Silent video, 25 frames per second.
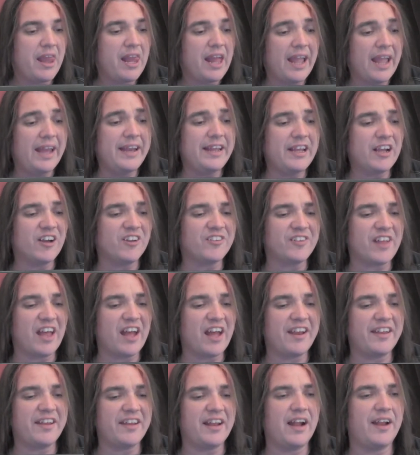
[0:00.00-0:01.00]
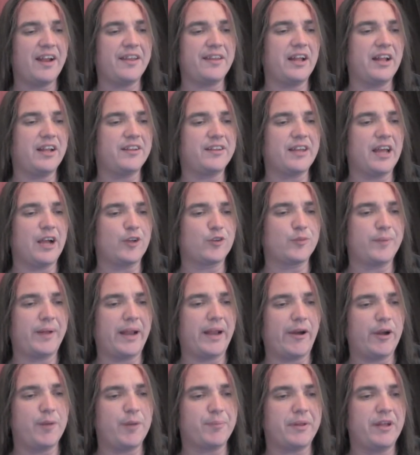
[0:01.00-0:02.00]
And he goes on and on and on, talks about
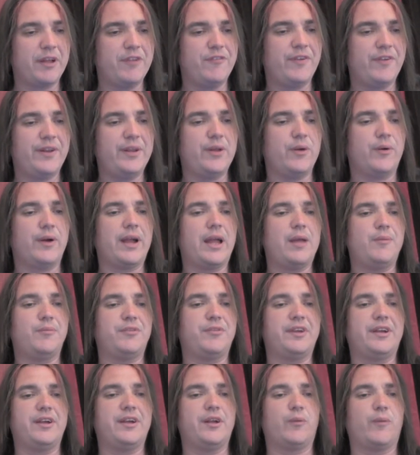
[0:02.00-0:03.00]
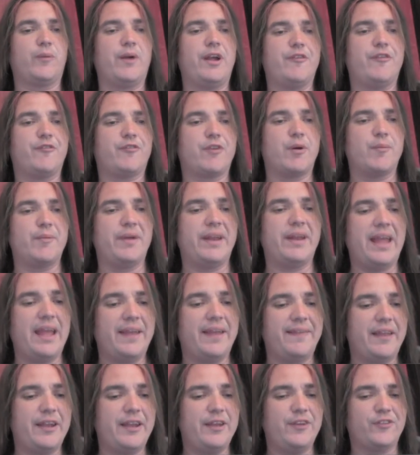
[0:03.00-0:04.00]
how he played video games to get away from it.
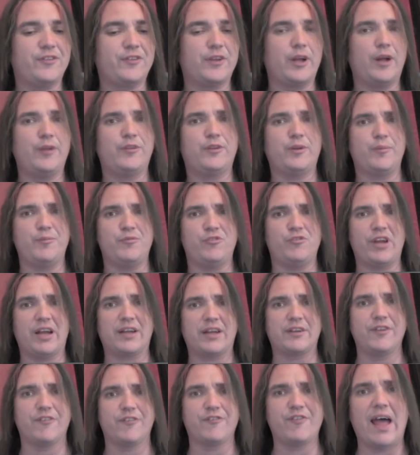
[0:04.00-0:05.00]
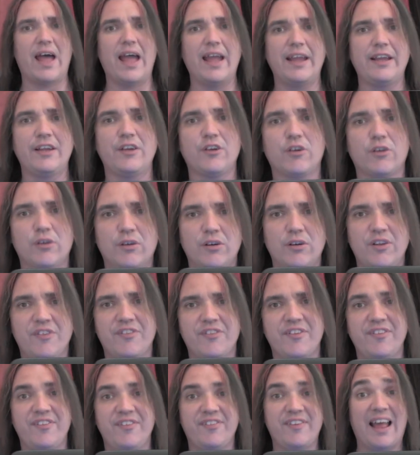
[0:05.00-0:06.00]
And then he starts objectifying girls
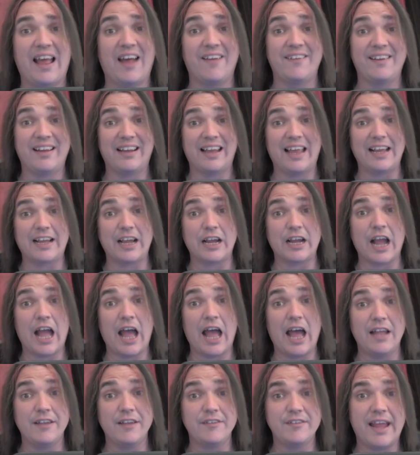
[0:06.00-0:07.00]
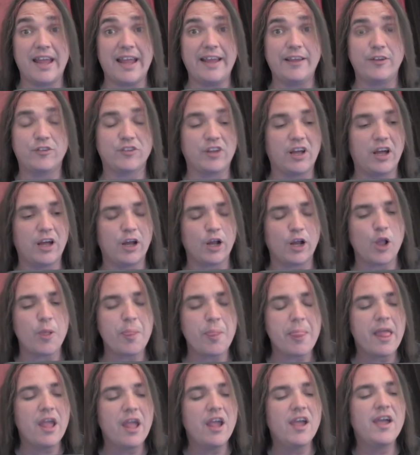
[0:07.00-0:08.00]
and sounding like a Kanye song.
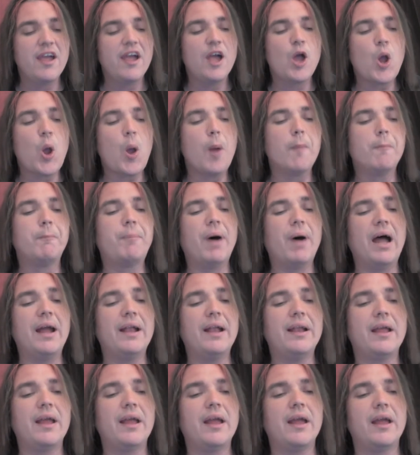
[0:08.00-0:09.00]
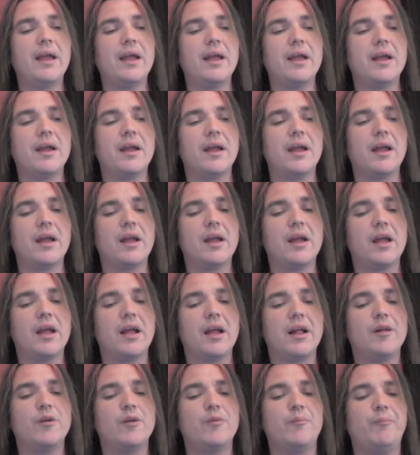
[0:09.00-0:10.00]
But
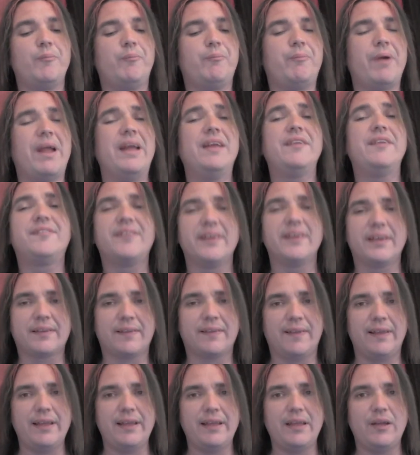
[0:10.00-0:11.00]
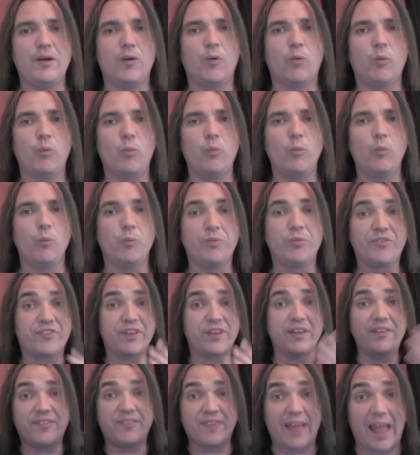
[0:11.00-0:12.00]
basically,
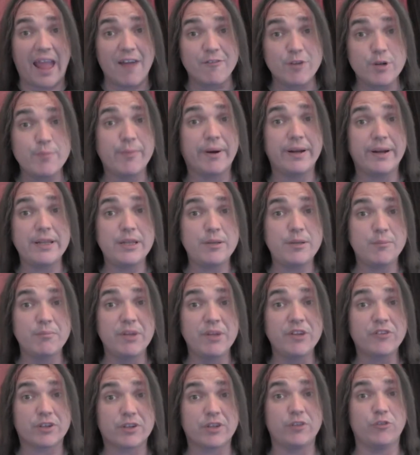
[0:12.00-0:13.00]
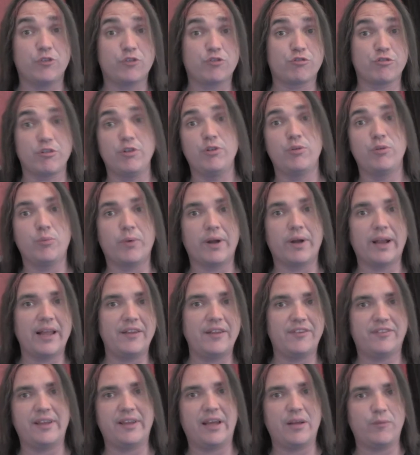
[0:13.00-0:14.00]
since everybody misconstrued what I
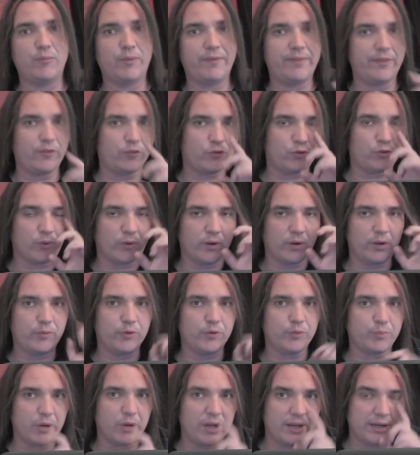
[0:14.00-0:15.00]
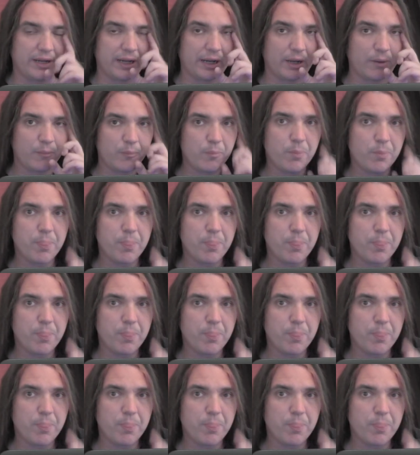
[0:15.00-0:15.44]
said when the story was breaking,